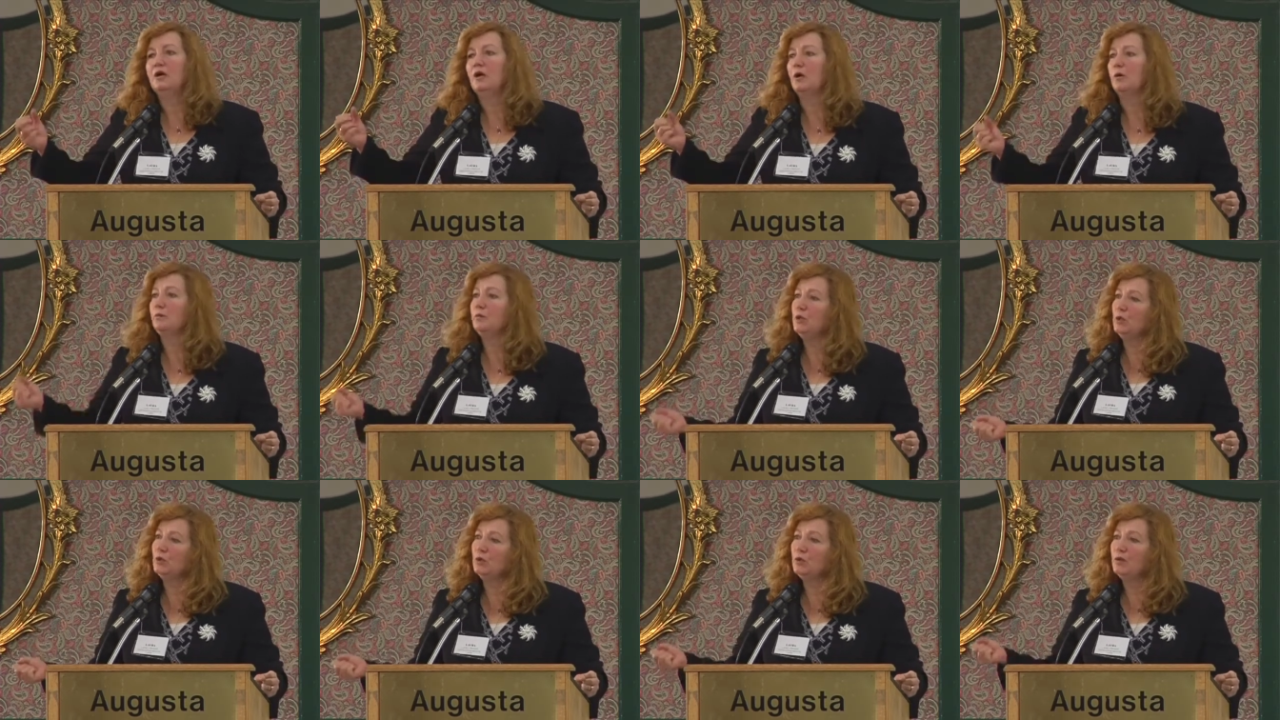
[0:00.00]
our
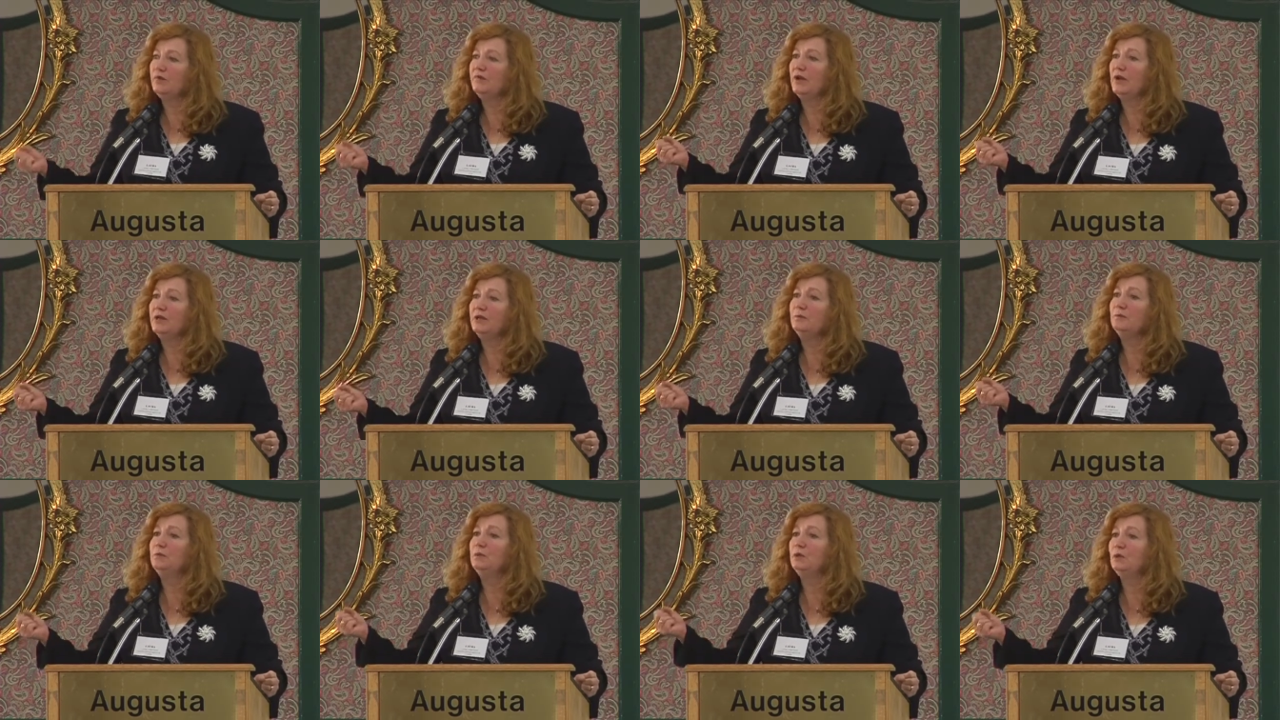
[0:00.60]
Bureau of
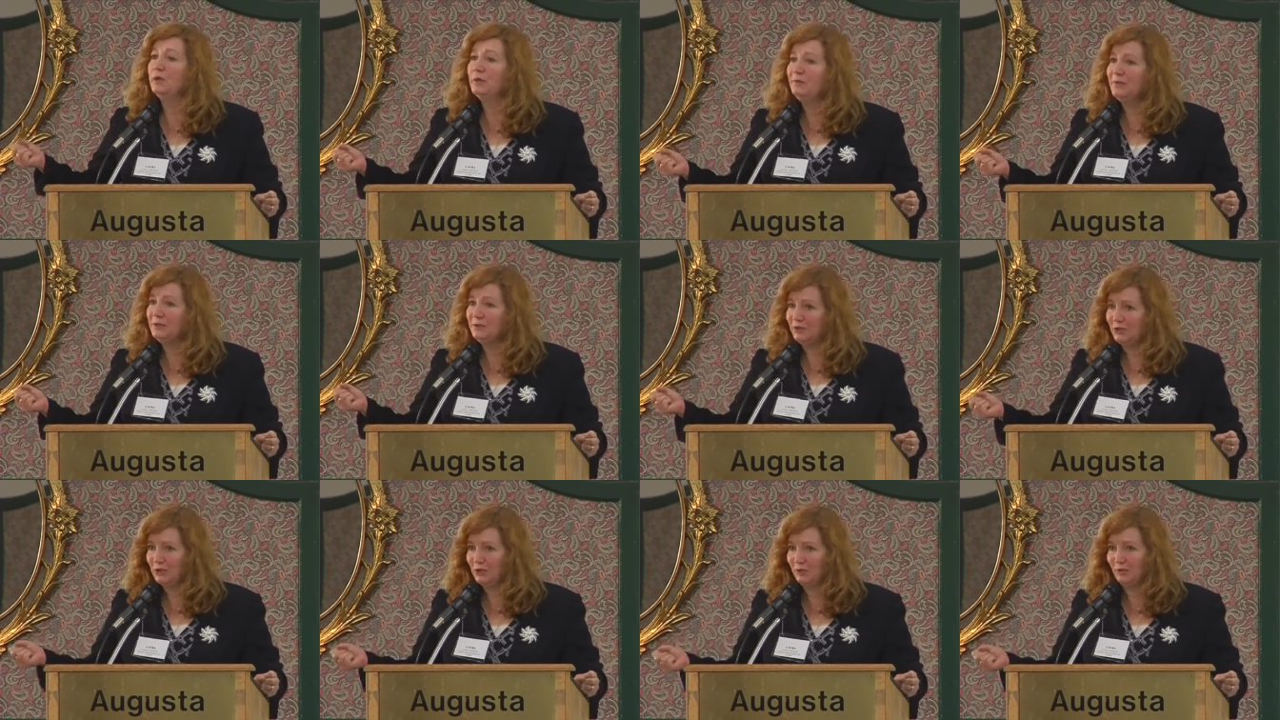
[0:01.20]
Unemployment
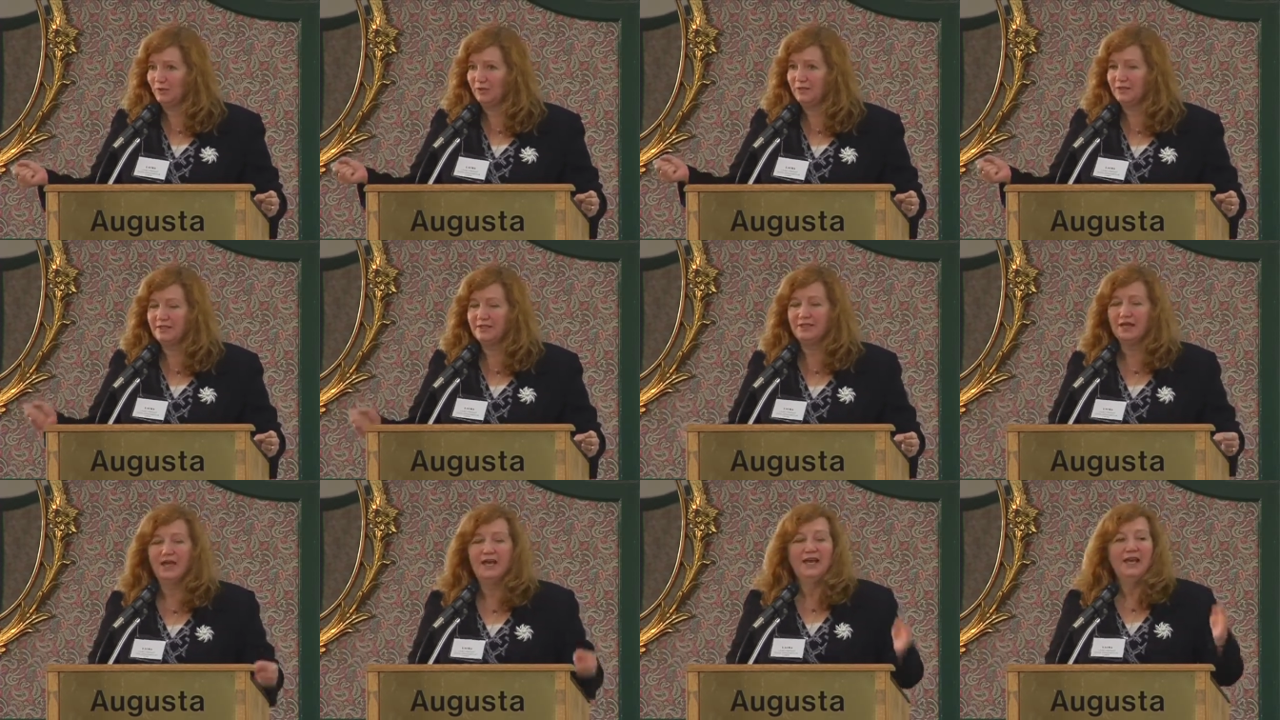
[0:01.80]

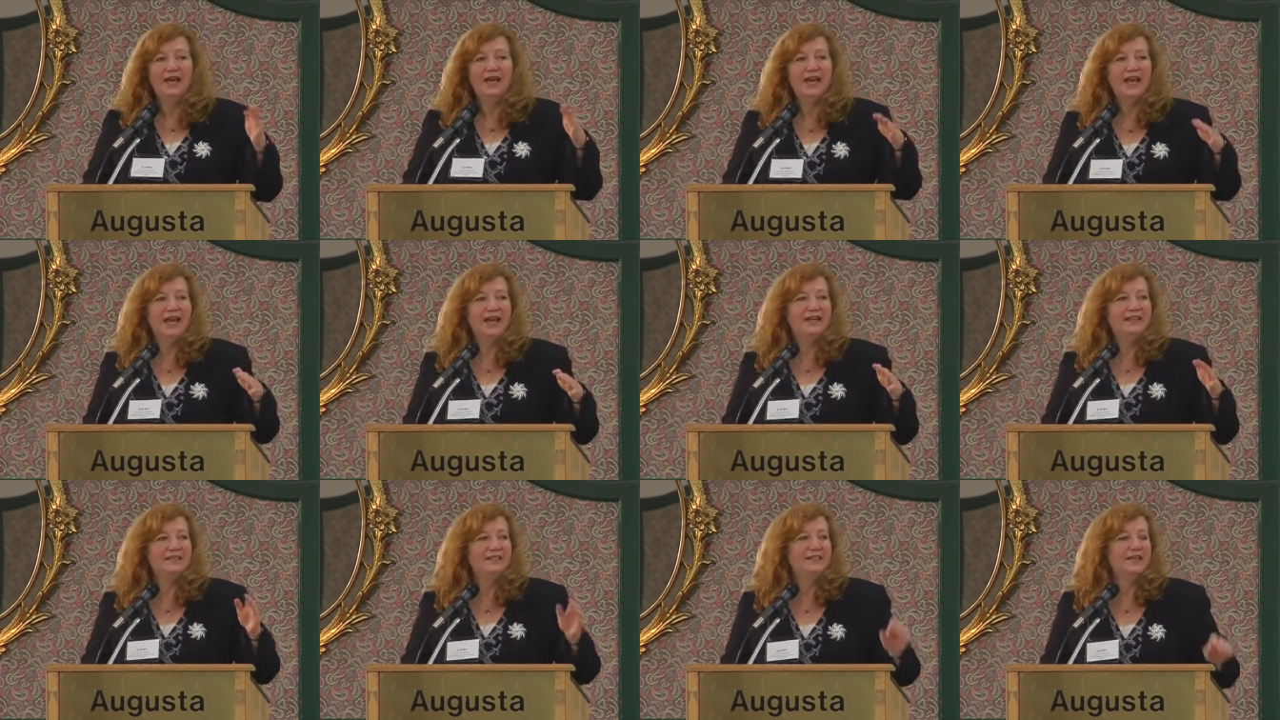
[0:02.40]
Insurance,
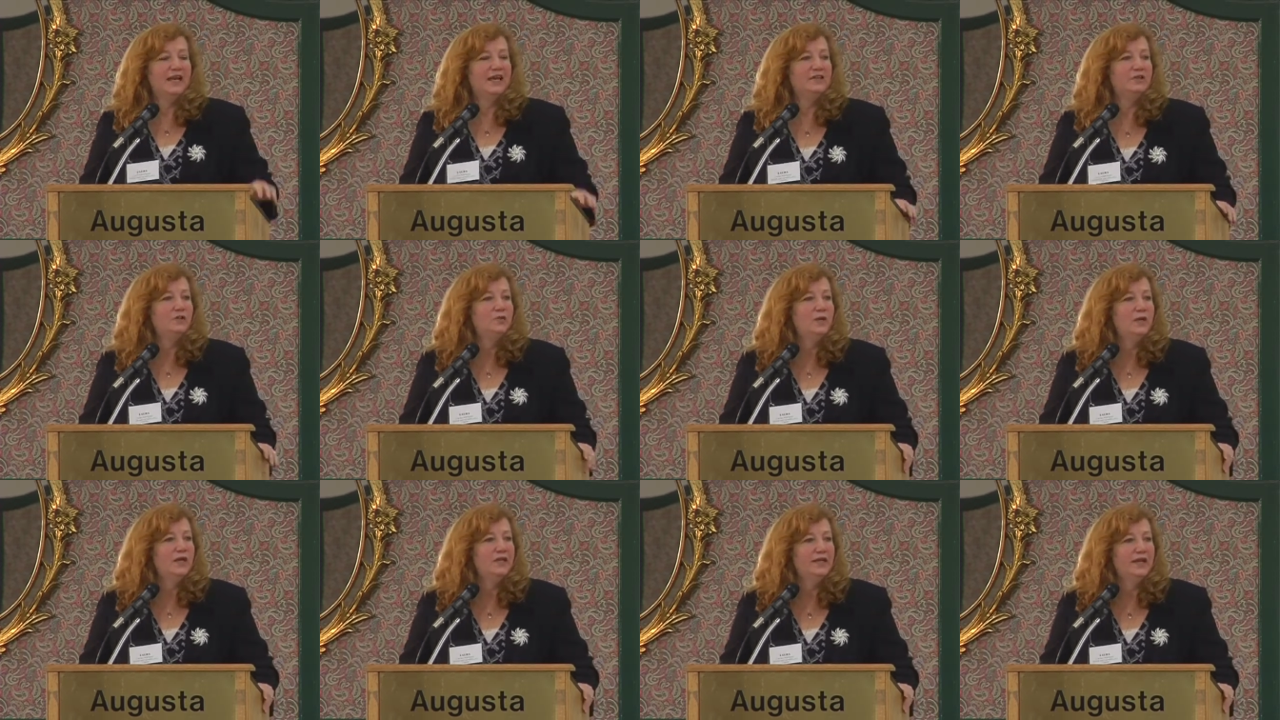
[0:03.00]
and as
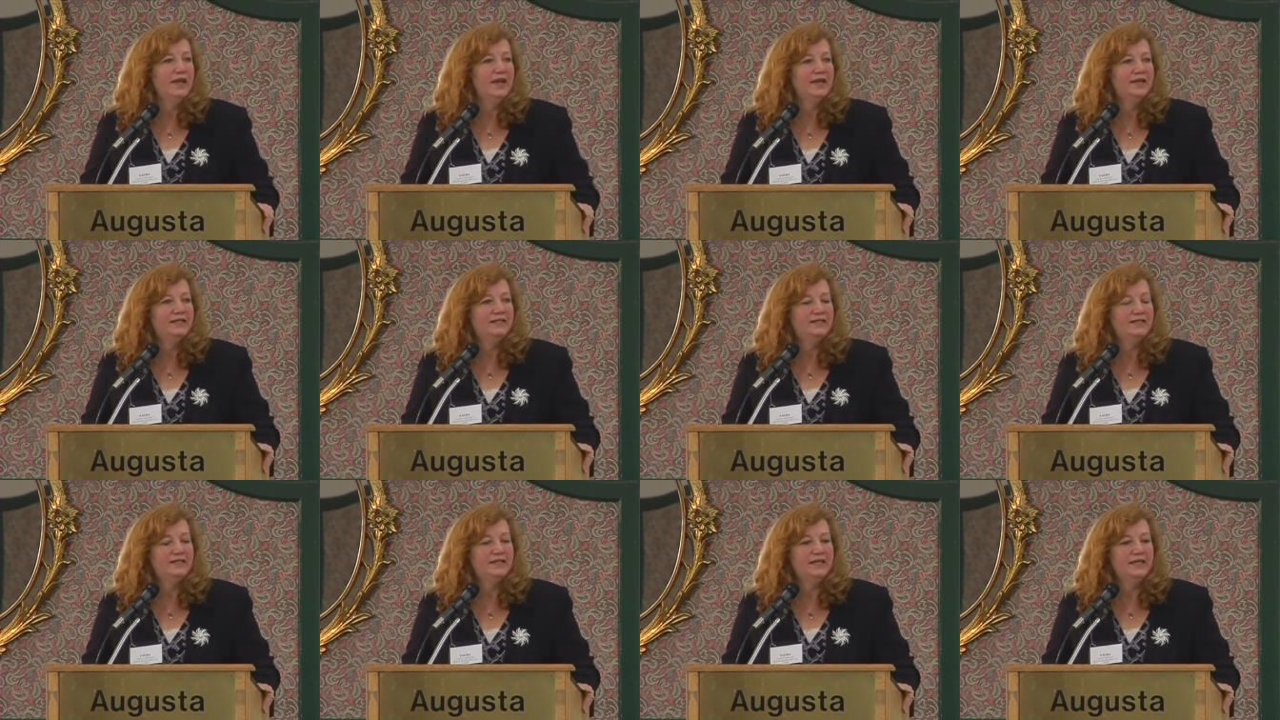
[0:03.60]
well as